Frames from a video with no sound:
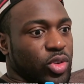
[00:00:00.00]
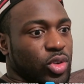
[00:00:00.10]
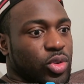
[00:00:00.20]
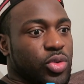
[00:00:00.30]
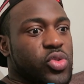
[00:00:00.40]

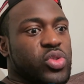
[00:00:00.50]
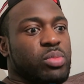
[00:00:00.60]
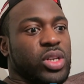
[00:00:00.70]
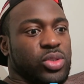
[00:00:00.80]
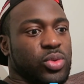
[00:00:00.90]
lose
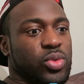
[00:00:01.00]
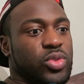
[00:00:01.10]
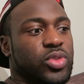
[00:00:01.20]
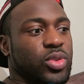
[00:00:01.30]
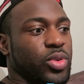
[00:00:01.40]
muscle
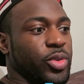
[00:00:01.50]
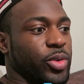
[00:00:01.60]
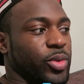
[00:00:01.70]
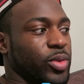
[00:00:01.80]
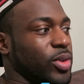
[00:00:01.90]

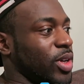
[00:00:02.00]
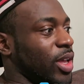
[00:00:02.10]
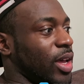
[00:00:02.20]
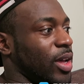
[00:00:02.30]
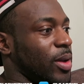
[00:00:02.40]
to
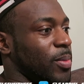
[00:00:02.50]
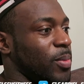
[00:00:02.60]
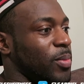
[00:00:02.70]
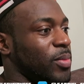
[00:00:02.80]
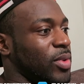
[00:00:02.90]

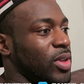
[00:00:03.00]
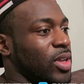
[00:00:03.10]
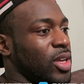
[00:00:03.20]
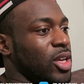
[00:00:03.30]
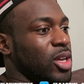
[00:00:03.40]
um,
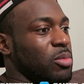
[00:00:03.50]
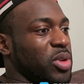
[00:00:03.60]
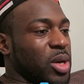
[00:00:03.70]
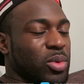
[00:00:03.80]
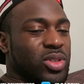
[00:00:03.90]

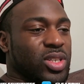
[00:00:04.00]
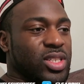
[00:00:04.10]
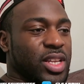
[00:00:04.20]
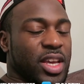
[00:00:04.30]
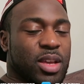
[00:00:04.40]
be able to
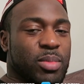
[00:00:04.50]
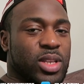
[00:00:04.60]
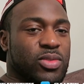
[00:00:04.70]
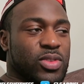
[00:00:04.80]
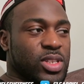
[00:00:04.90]
stay in
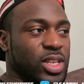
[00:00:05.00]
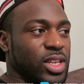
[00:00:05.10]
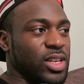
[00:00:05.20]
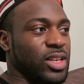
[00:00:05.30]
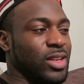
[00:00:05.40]
men's
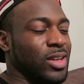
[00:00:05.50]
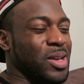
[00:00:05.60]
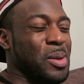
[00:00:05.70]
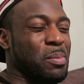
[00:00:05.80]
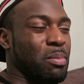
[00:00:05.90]
physique.
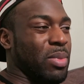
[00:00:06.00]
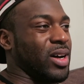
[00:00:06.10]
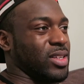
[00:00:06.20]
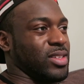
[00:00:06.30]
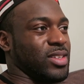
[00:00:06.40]

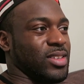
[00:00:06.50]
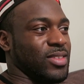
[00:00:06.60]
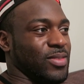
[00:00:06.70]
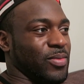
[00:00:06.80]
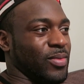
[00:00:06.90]
But
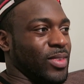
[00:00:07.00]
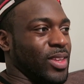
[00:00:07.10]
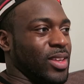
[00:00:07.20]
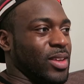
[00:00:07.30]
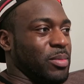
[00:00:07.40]

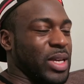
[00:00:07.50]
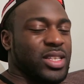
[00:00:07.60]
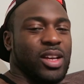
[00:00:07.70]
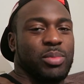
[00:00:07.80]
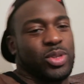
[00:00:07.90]

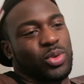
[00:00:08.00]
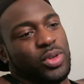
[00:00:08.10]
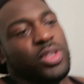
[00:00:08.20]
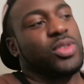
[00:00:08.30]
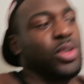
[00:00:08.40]
basically, I've been
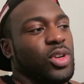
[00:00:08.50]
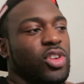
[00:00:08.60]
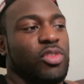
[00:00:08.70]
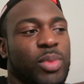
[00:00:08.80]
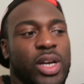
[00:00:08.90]
talking to a
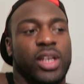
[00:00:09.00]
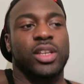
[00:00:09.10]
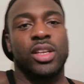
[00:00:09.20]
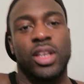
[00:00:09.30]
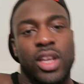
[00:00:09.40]
lot of
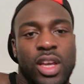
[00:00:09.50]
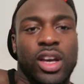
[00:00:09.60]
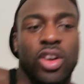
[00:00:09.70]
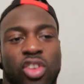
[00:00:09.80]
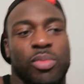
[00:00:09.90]
my,
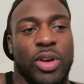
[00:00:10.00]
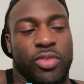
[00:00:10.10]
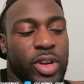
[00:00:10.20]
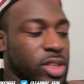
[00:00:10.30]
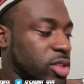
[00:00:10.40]
a lot of my
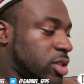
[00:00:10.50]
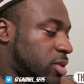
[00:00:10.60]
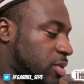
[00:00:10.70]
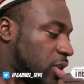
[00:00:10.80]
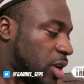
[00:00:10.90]
friends
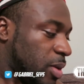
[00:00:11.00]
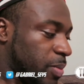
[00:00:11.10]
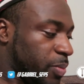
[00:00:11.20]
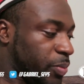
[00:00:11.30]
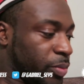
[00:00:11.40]

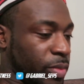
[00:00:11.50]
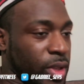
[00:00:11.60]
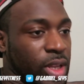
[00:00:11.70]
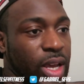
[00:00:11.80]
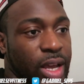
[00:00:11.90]
um,
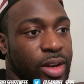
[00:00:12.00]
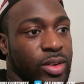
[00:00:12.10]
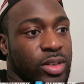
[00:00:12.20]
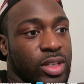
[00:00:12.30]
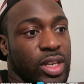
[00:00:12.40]

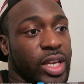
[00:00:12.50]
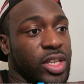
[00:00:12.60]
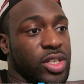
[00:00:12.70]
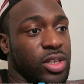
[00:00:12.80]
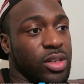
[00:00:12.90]
and
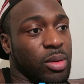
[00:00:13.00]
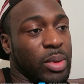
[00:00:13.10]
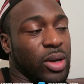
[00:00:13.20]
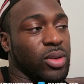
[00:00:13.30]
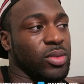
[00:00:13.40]
Nyisha
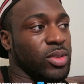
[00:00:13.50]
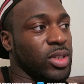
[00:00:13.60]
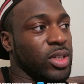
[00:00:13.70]
about